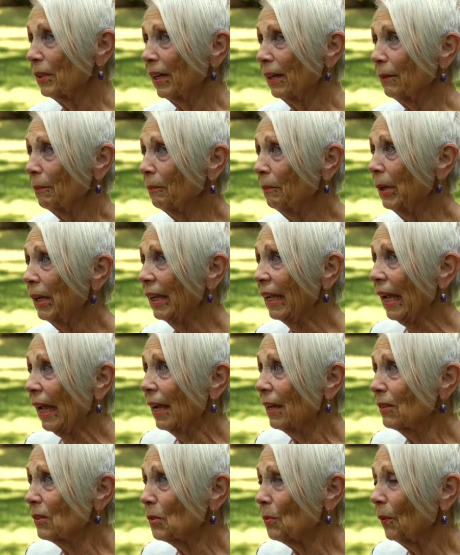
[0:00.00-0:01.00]
that
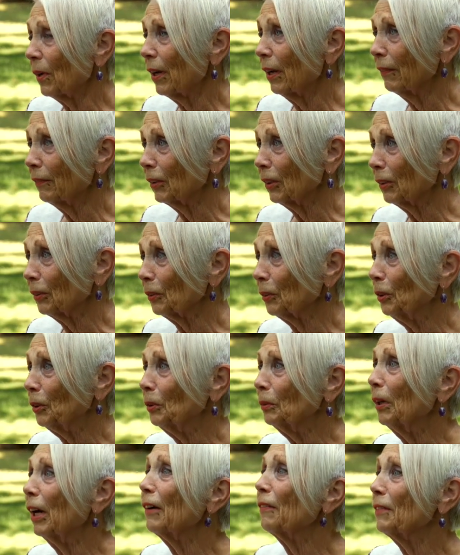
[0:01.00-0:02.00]
mitigates whatever
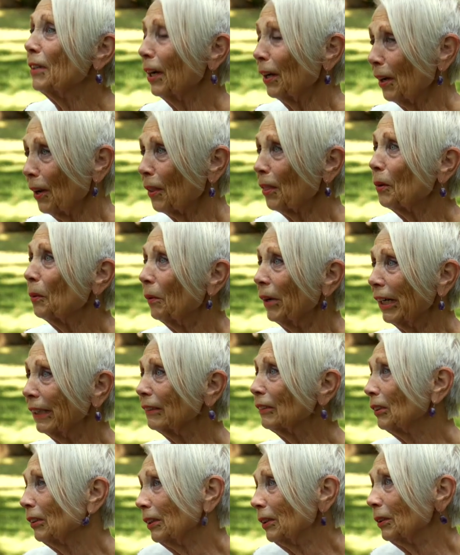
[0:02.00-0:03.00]
you have done
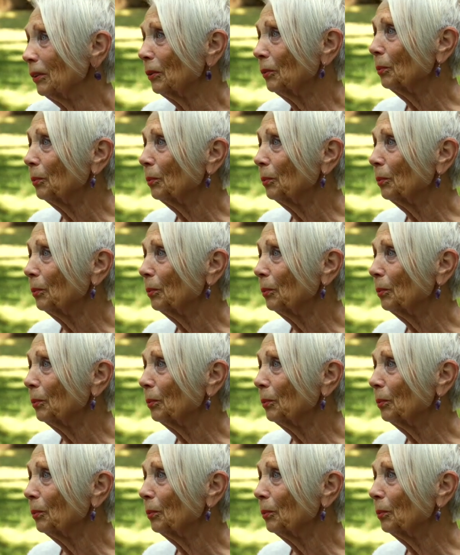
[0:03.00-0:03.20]
otherwise. So